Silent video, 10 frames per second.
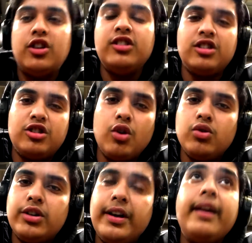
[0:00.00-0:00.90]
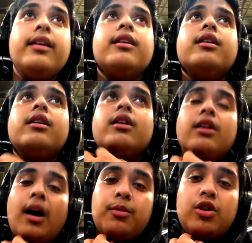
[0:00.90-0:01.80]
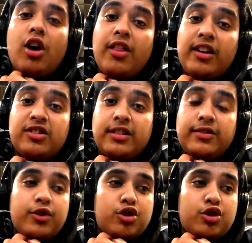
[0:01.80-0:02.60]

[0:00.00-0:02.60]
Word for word: this is the shoulder day. I'm doing all the exercises for